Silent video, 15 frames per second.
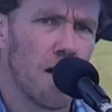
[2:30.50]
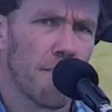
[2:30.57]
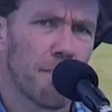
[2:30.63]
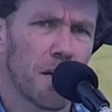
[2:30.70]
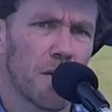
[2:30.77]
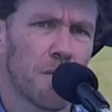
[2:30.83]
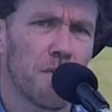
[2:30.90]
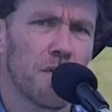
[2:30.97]

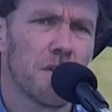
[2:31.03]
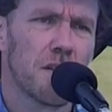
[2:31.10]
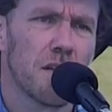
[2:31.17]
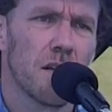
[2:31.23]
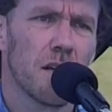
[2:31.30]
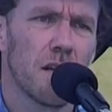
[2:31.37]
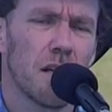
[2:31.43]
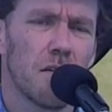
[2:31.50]
But it was
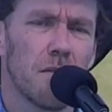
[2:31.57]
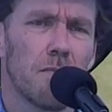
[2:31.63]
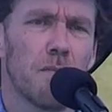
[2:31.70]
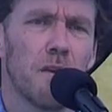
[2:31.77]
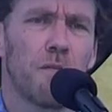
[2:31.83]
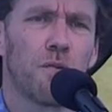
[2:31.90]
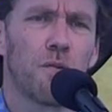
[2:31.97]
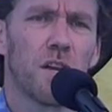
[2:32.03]
in
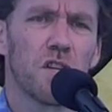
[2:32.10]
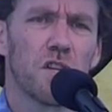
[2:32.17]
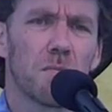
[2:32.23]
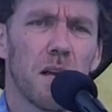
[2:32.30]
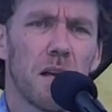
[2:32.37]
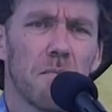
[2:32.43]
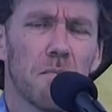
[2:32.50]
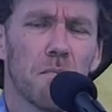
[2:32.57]
me French
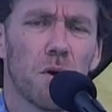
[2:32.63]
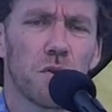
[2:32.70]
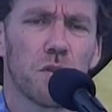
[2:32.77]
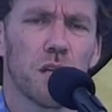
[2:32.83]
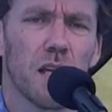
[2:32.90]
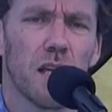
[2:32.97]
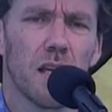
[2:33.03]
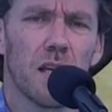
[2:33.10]
mate
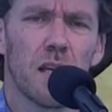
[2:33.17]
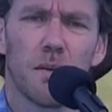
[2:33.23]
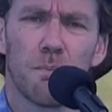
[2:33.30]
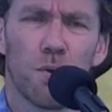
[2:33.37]
Monty,